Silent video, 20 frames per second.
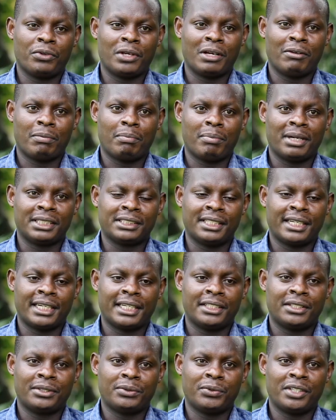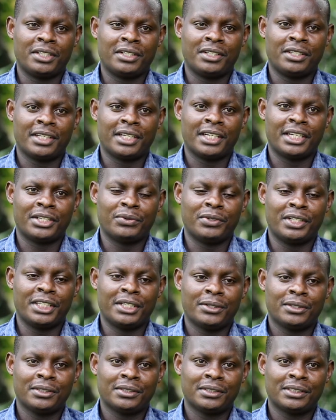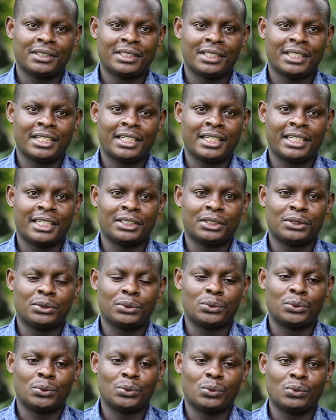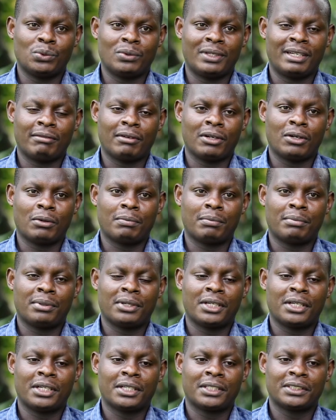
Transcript: have partnered with uh, UNIDO uh, to develop uh,